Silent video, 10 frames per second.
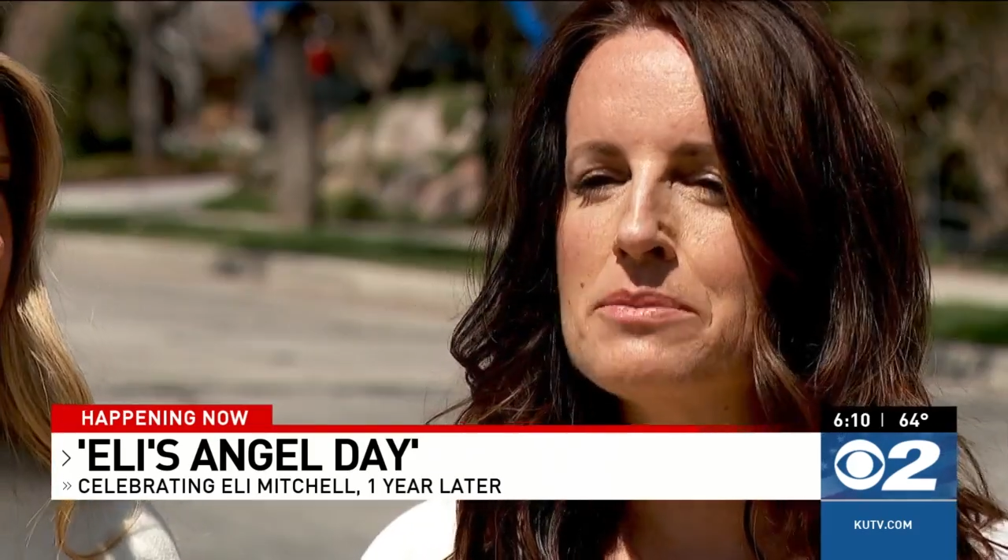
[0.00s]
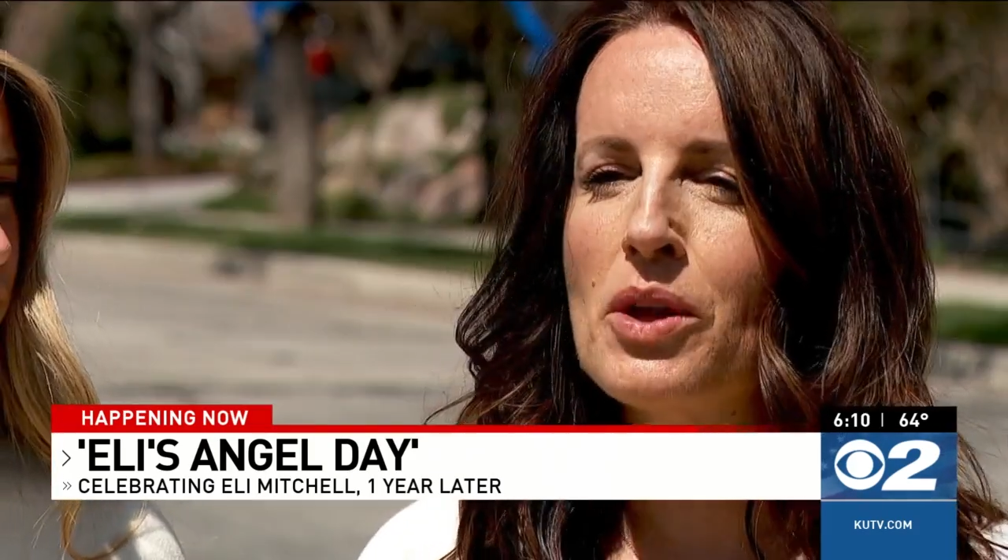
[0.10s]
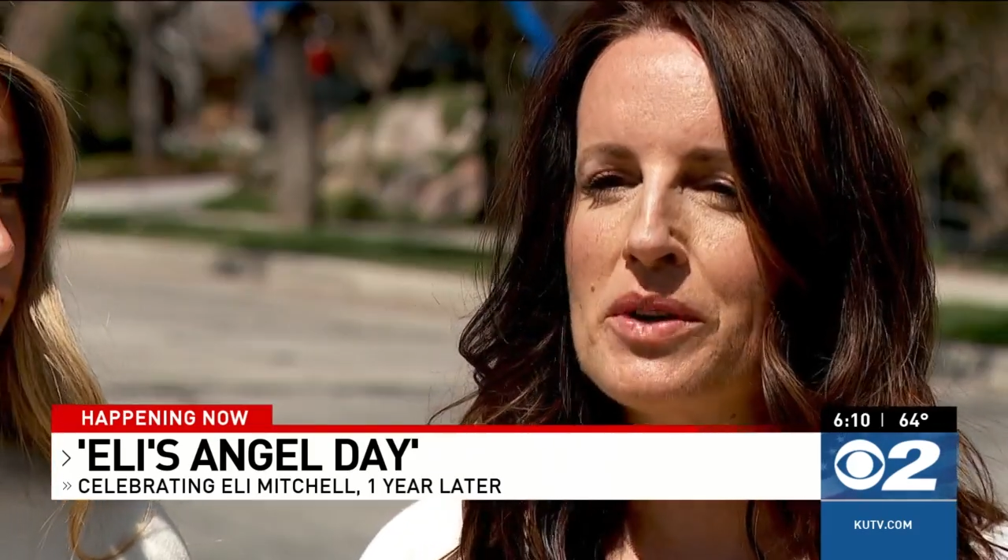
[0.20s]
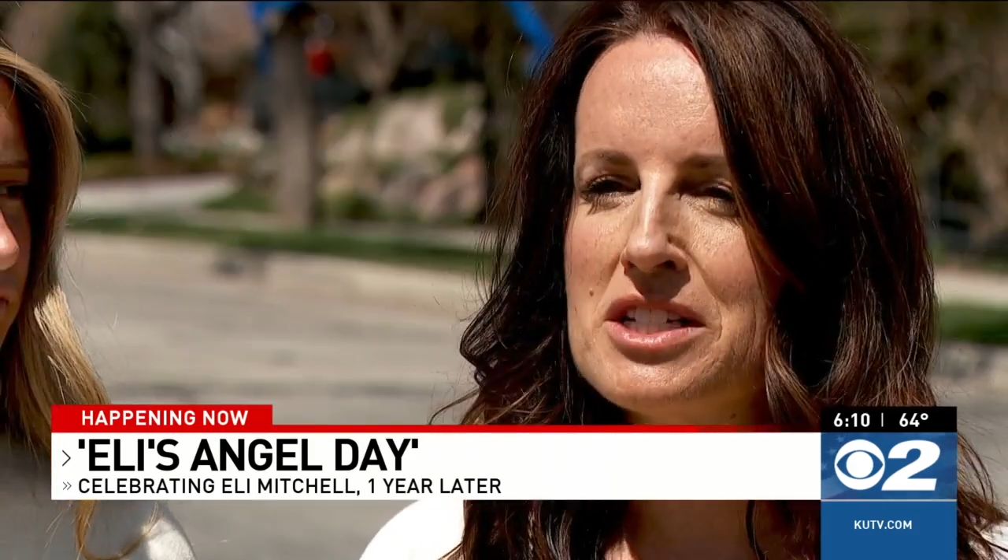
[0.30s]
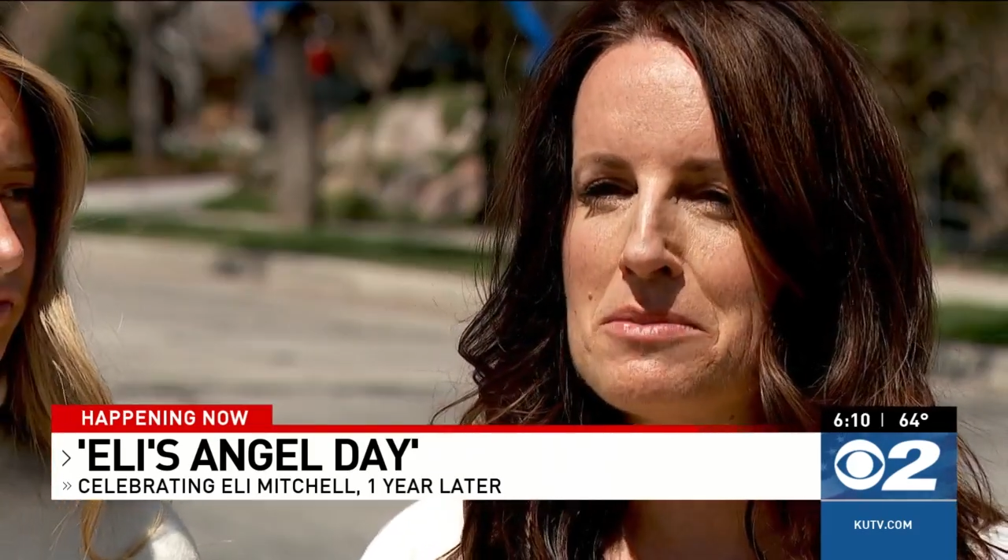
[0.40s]

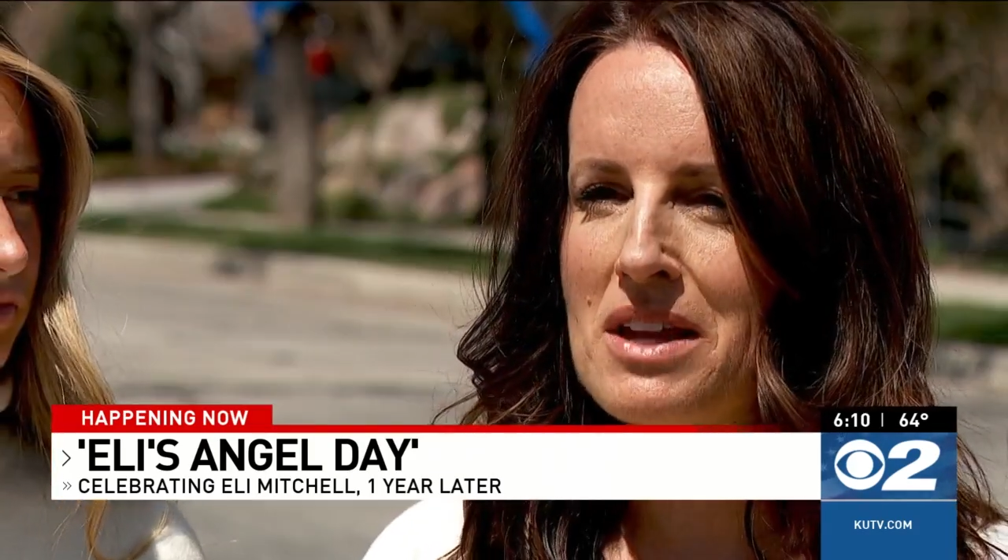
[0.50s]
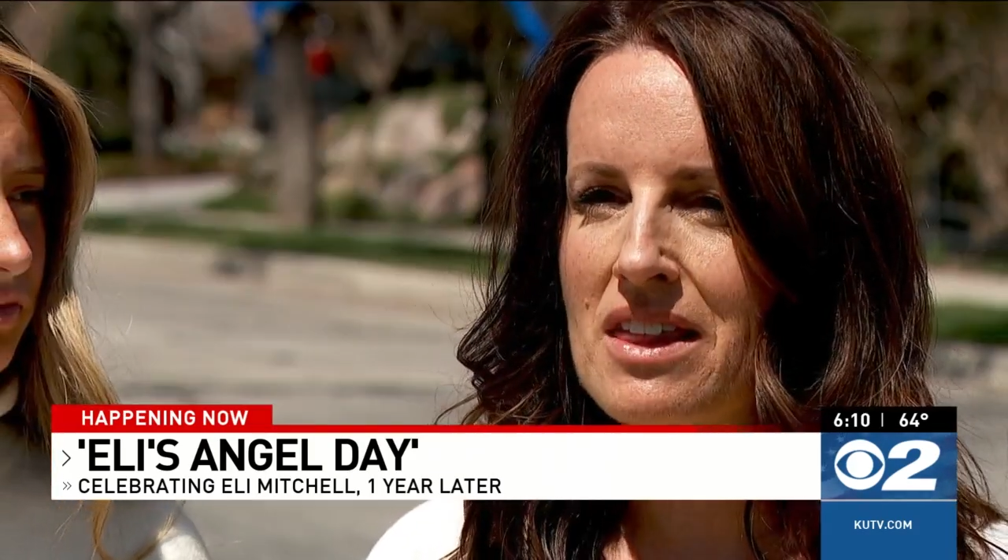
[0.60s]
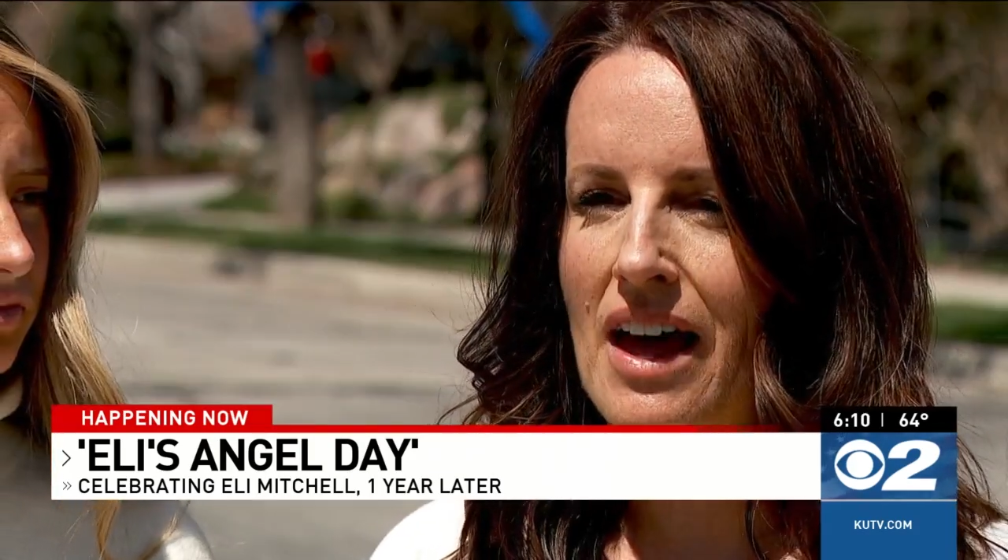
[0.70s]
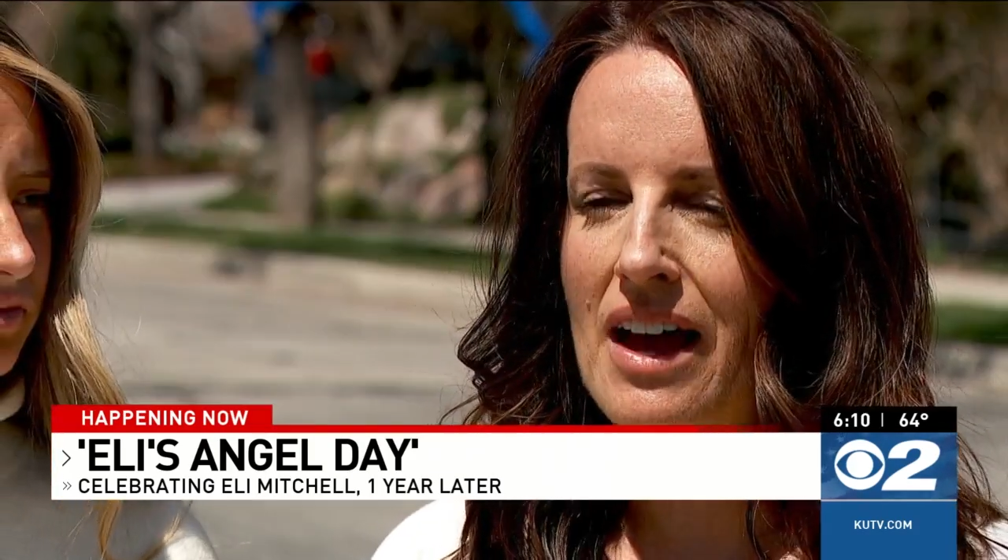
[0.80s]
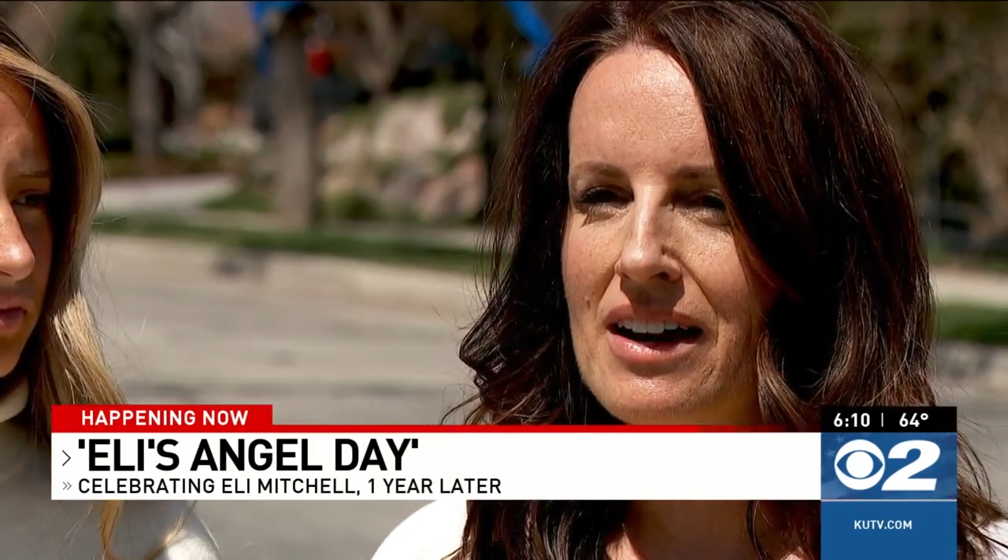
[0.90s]
blowing to me
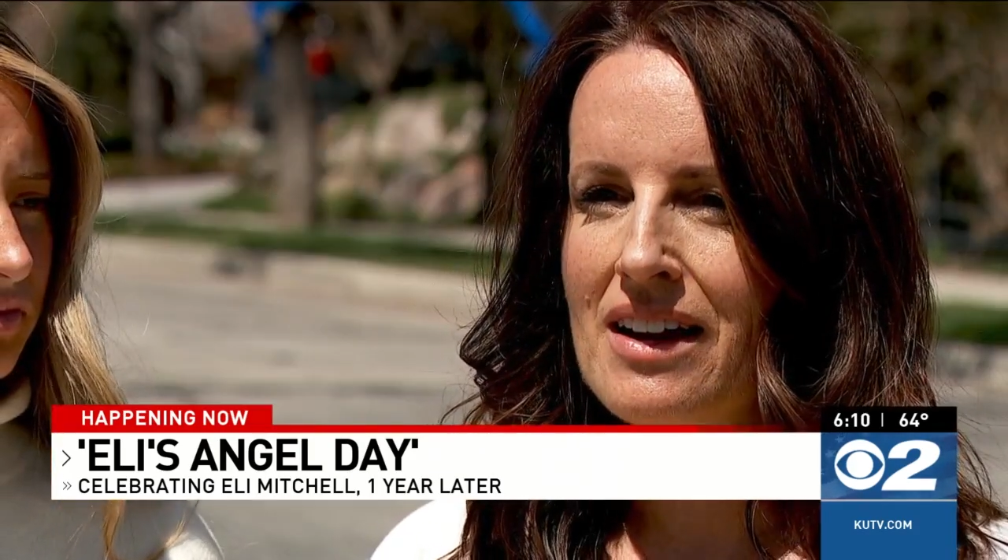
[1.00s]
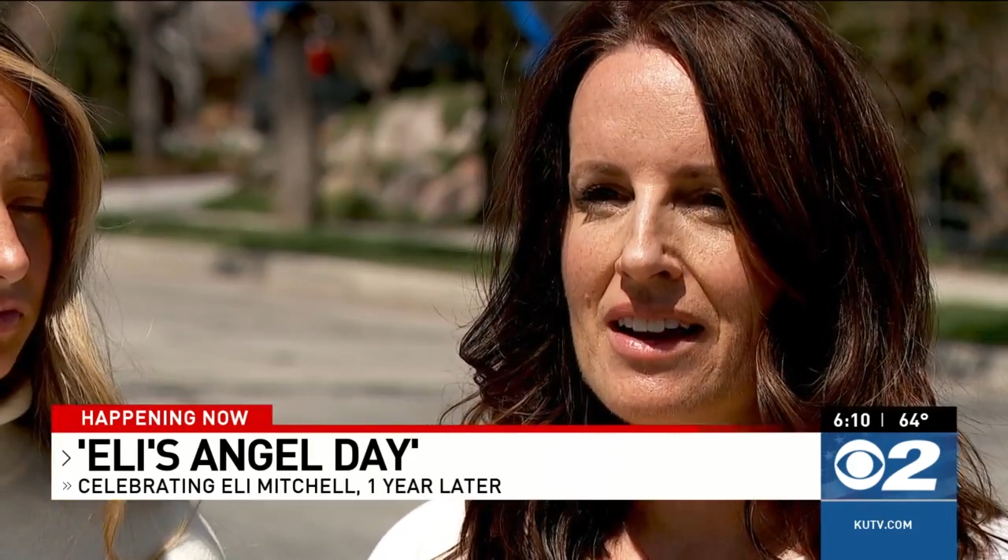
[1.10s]
that